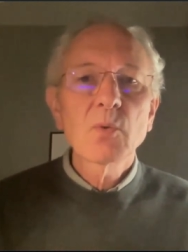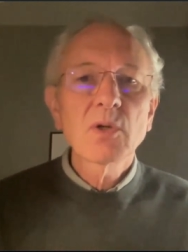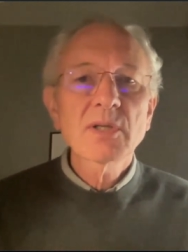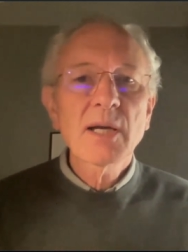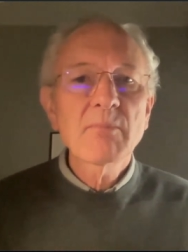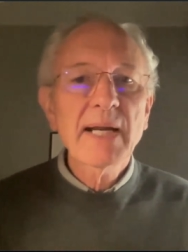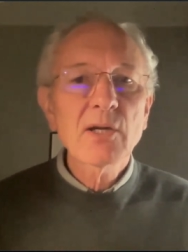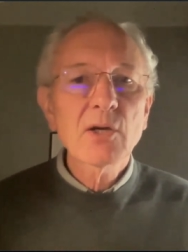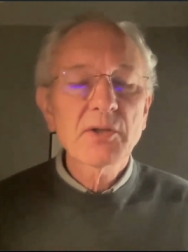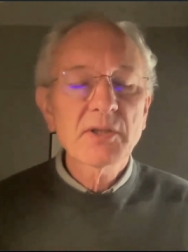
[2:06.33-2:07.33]
will come
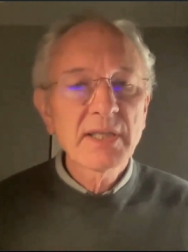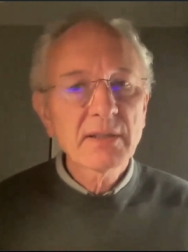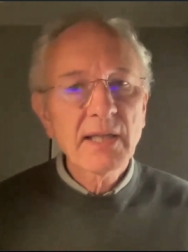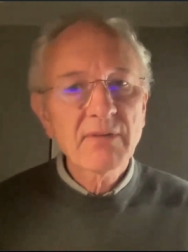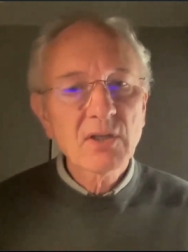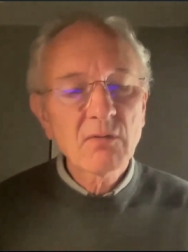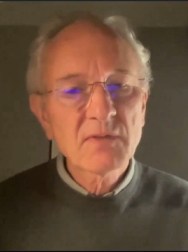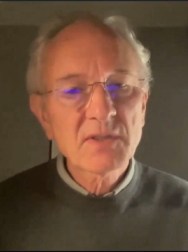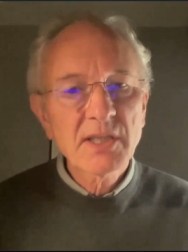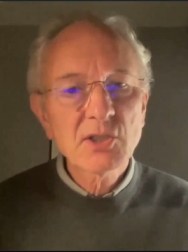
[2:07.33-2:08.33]
back on and he'll have a
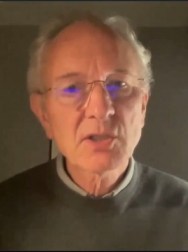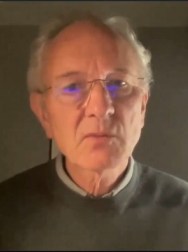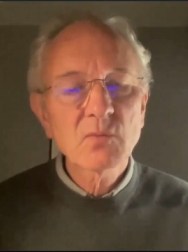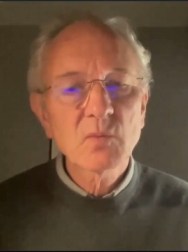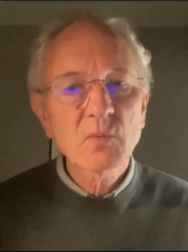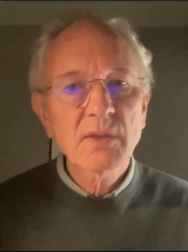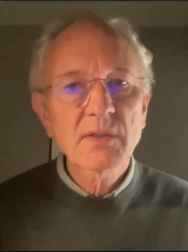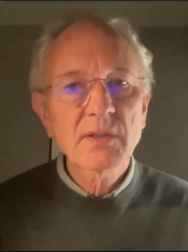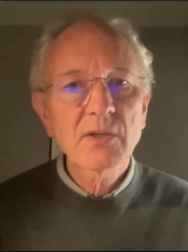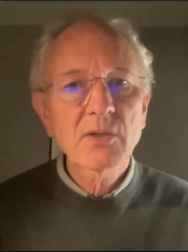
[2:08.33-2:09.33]
conversation
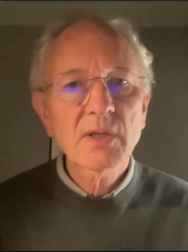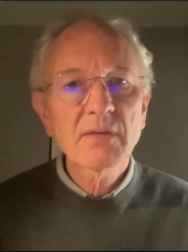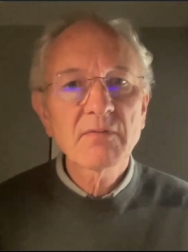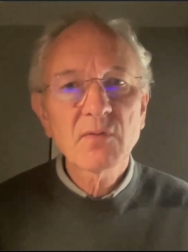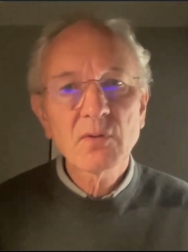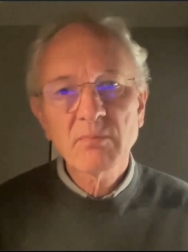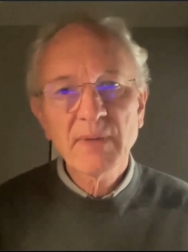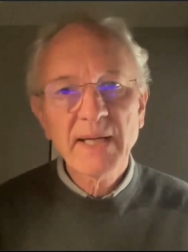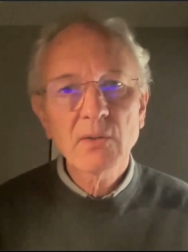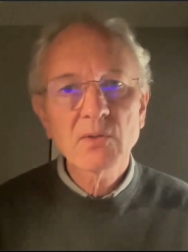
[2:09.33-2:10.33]
with Georgi for
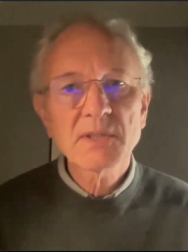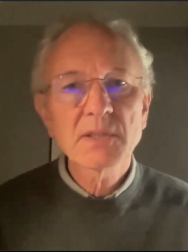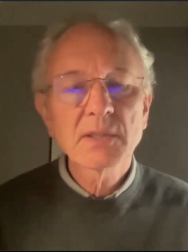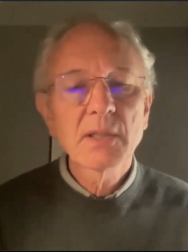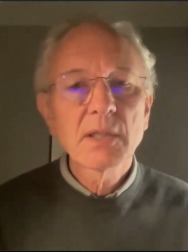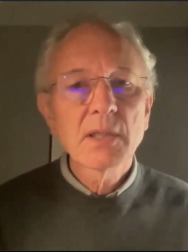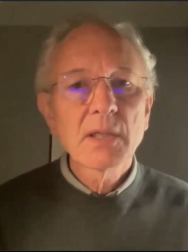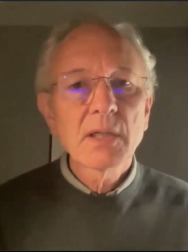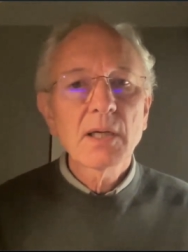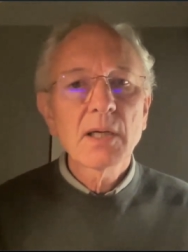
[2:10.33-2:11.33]
about
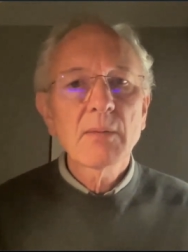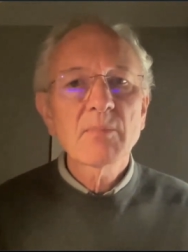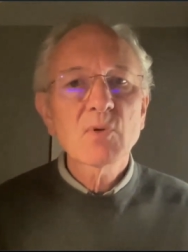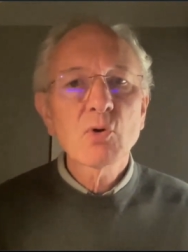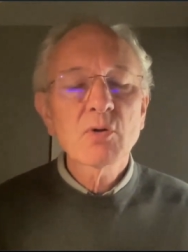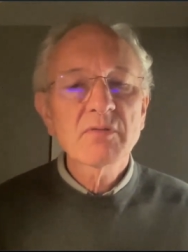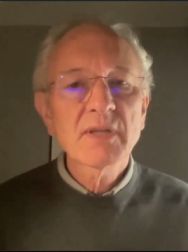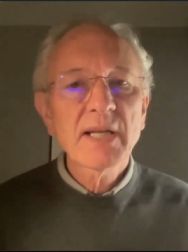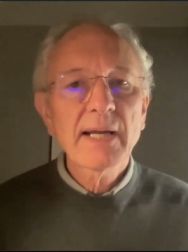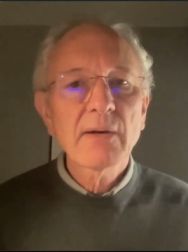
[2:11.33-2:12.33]
a quarter
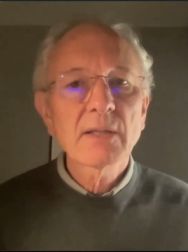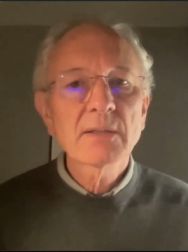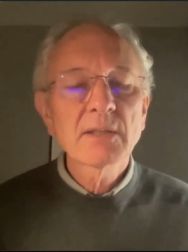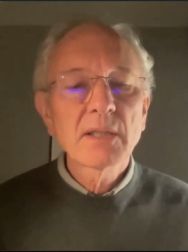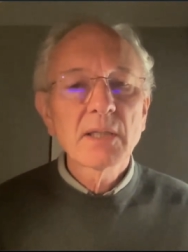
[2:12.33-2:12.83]
of an hour,